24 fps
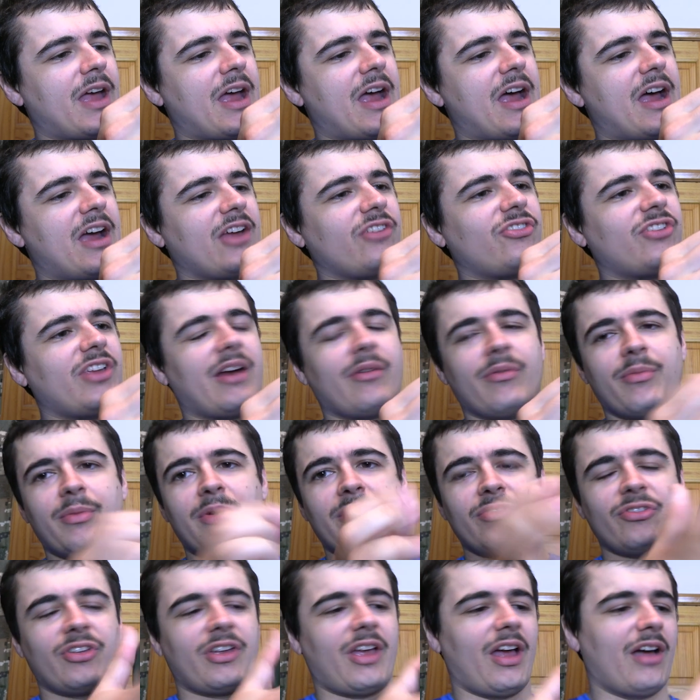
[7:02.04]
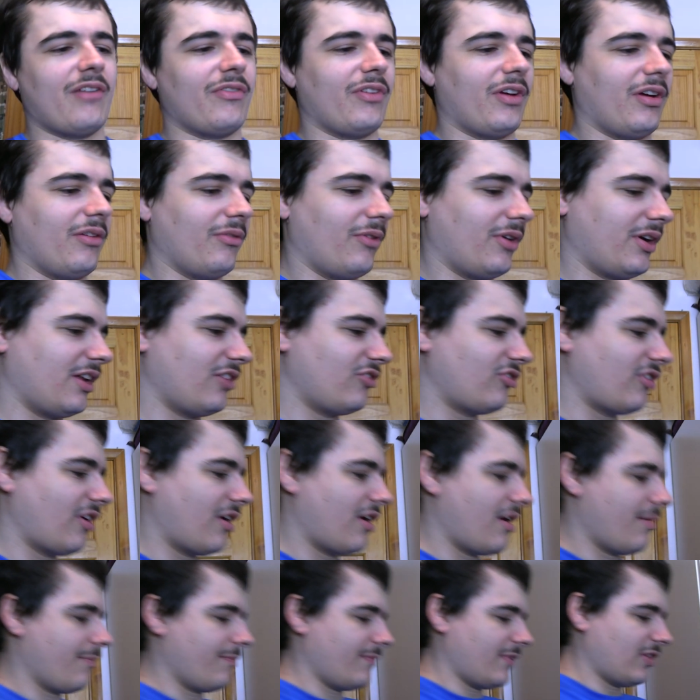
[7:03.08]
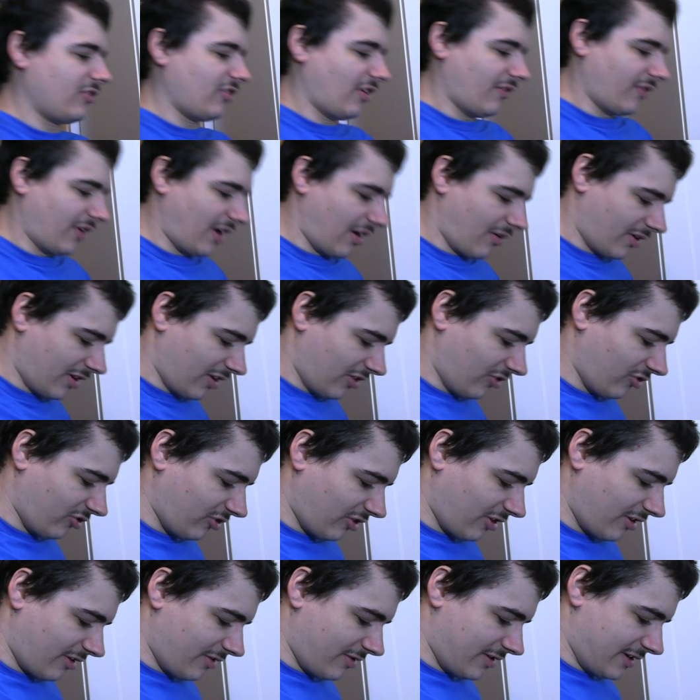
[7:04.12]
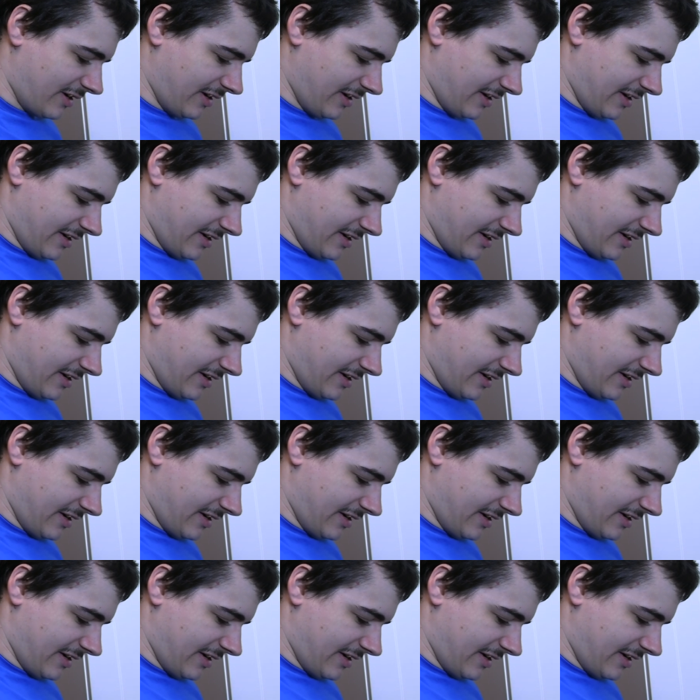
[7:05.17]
I see, that removes the cover. Right, let's have a go at this, so